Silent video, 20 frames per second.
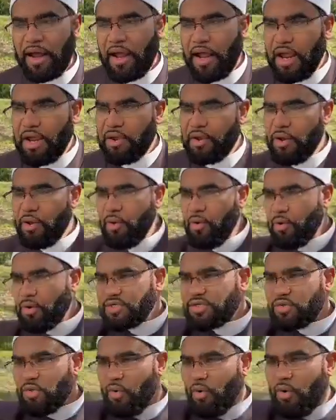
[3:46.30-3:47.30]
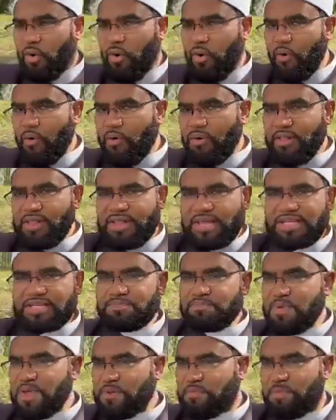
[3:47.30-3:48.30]
And he looks all these
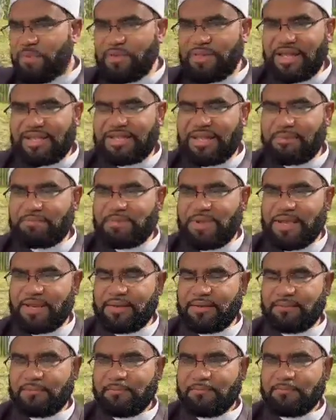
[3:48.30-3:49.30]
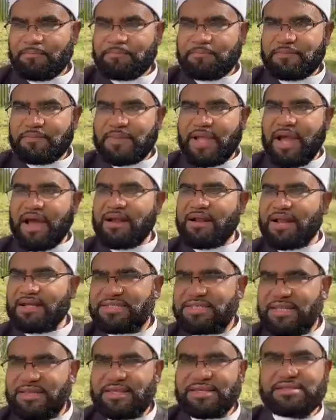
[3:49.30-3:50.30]
people that have been
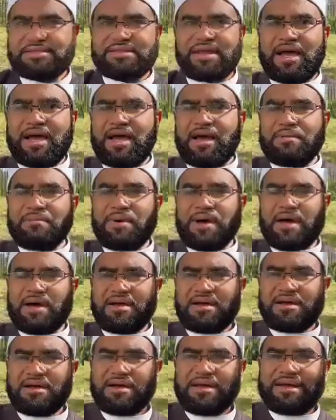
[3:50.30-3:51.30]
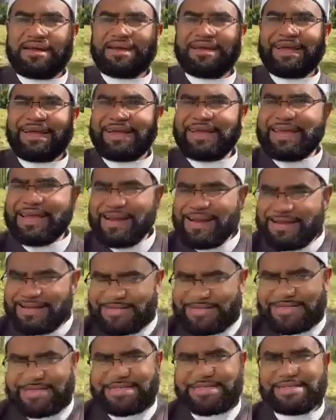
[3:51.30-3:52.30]
harassing the Sahaba,
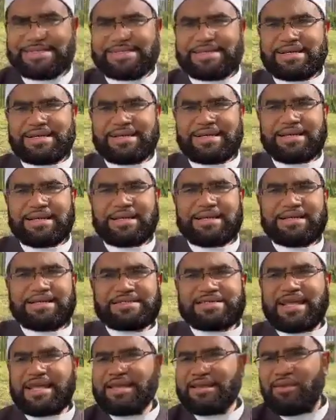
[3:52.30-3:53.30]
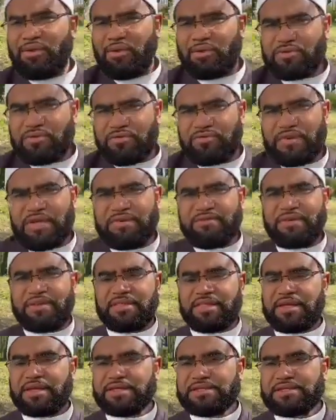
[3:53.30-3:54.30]
killers, saying a lot of evil
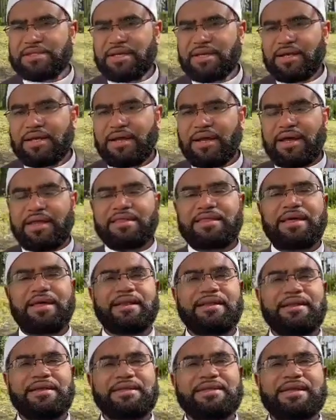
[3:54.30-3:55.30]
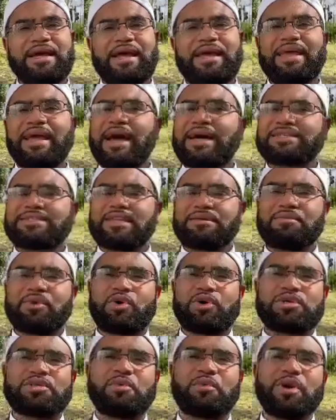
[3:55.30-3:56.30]
things. And then he asked them a
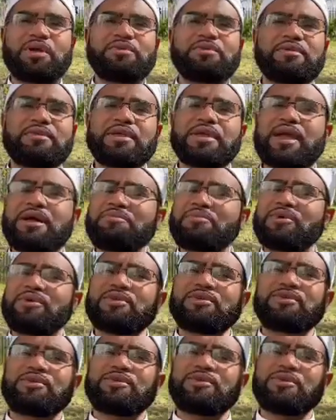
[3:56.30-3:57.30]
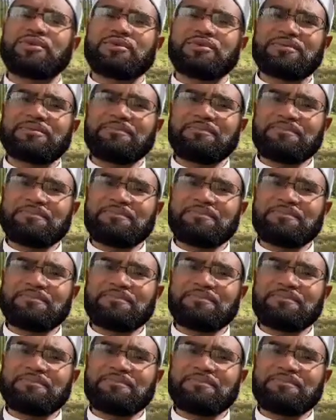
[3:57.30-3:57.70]
question, what do you think I'm going to do to you?